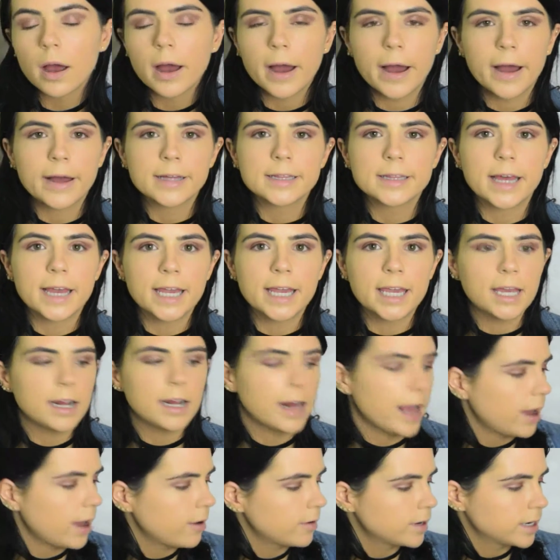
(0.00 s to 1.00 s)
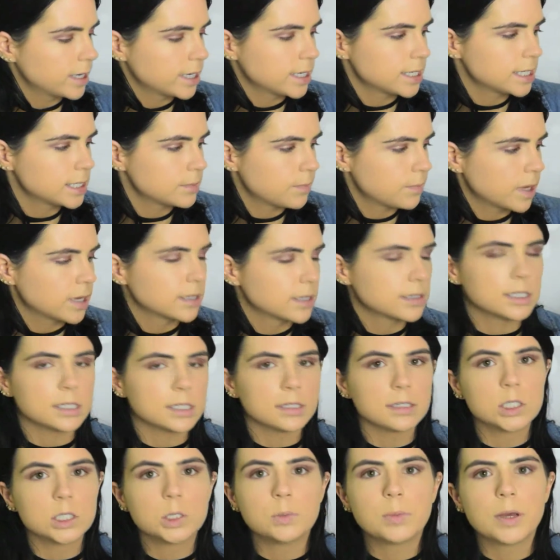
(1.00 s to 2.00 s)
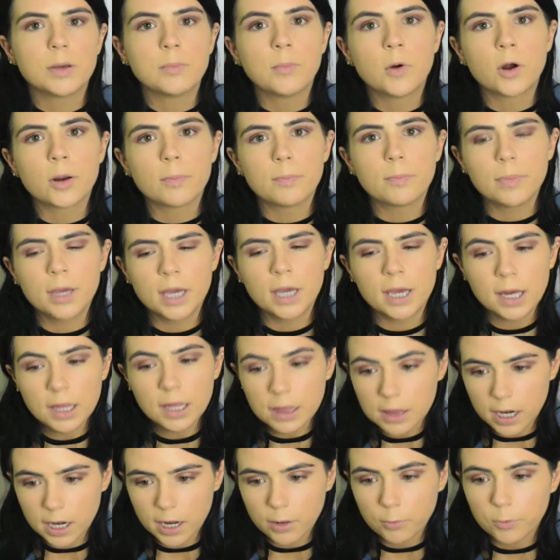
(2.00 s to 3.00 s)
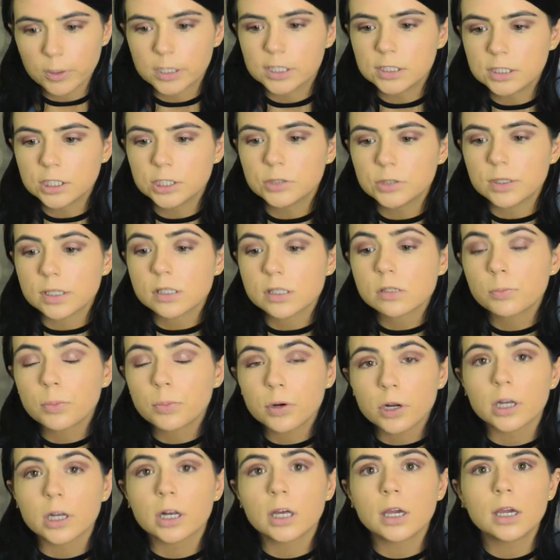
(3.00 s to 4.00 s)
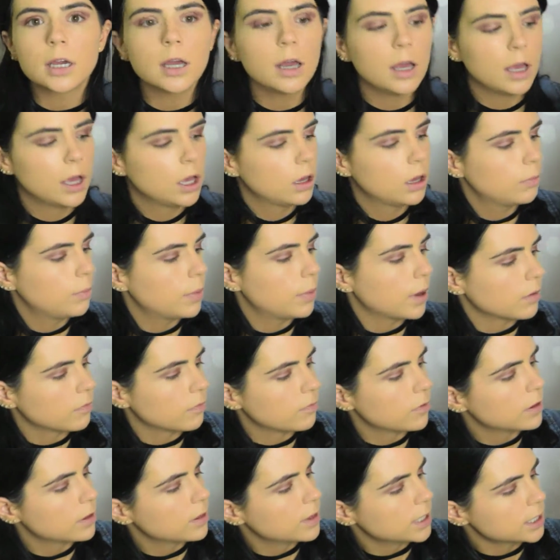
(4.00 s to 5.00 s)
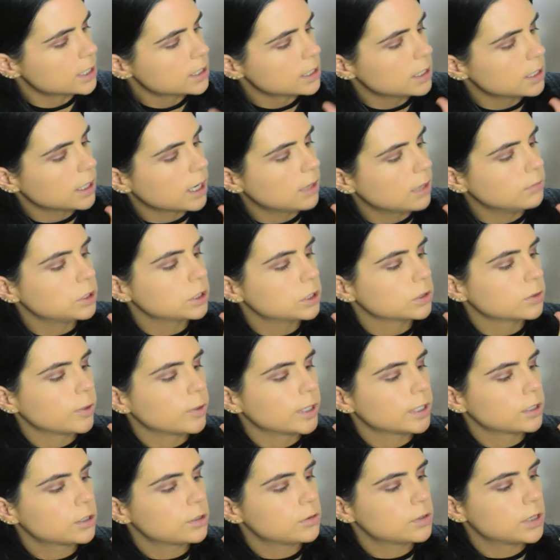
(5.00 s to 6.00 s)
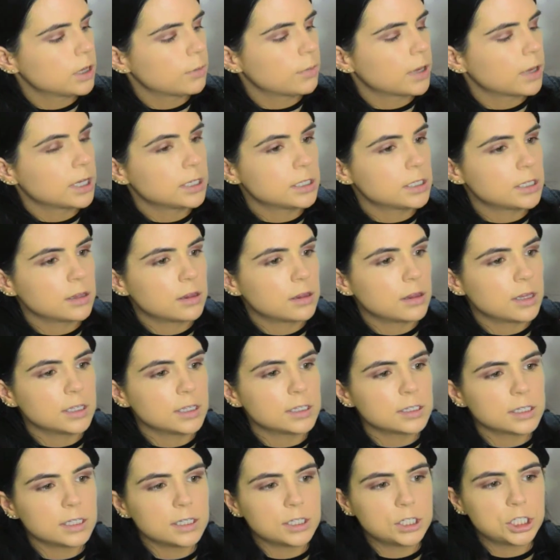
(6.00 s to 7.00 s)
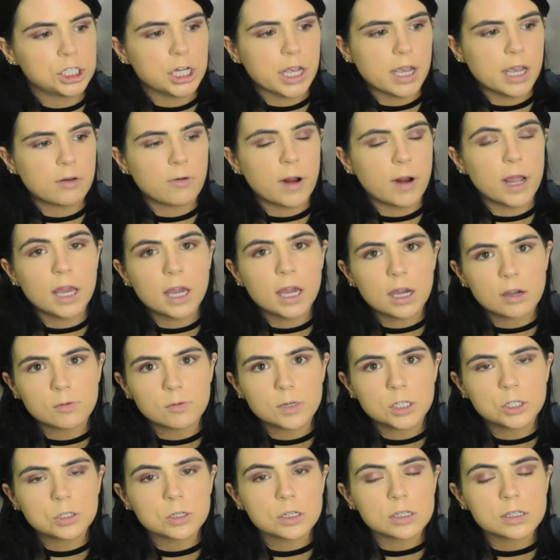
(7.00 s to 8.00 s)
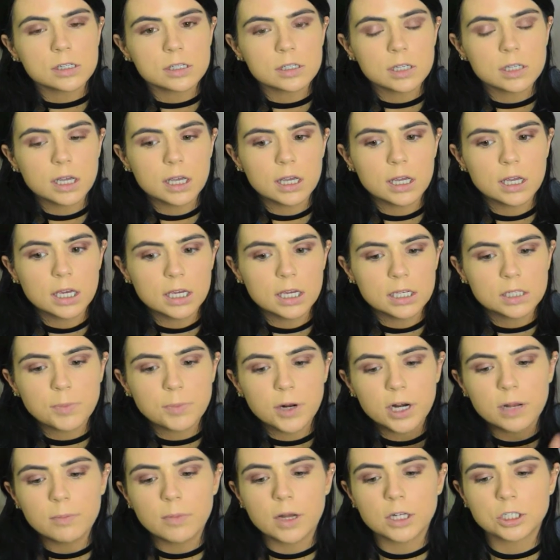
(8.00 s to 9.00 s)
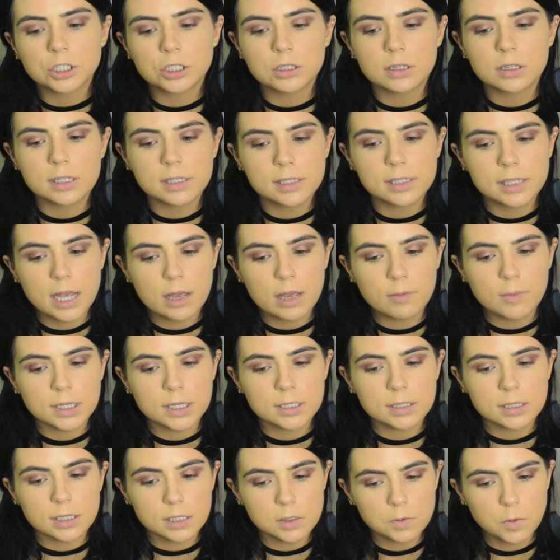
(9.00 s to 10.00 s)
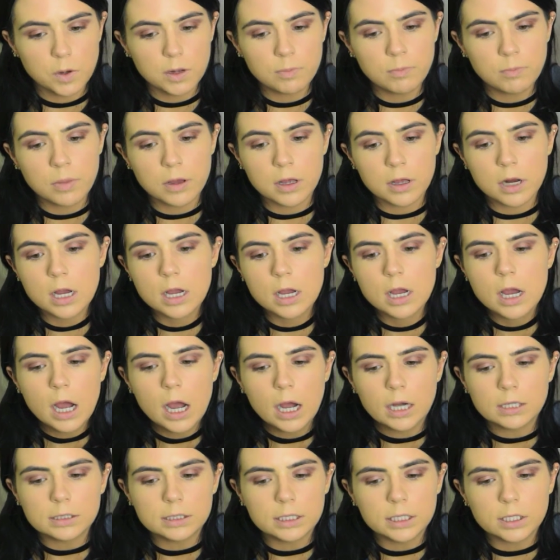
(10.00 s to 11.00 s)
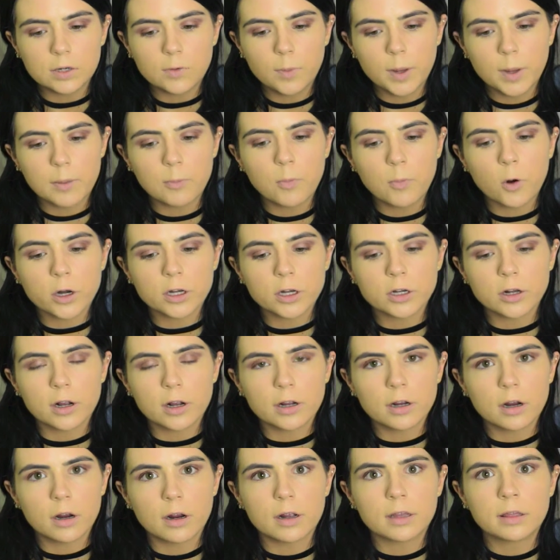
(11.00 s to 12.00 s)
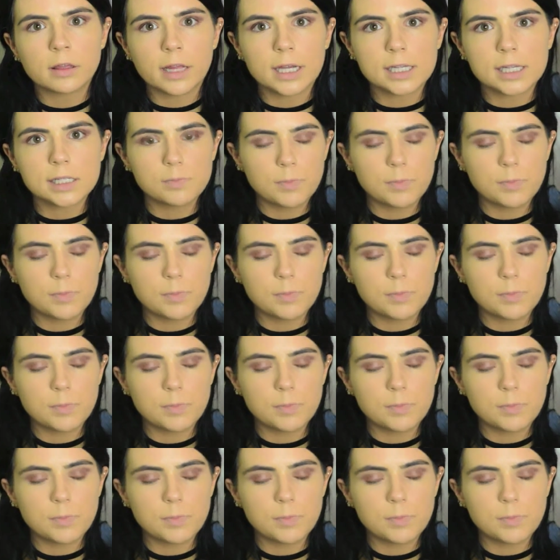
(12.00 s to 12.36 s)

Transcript: I like it how it is, but it's a little bit more pink than I wanted to. It's pretty, but for this look, I'm just going to dip into this shade right here, which just is pretty much the same as this one, but a little bit more darker and less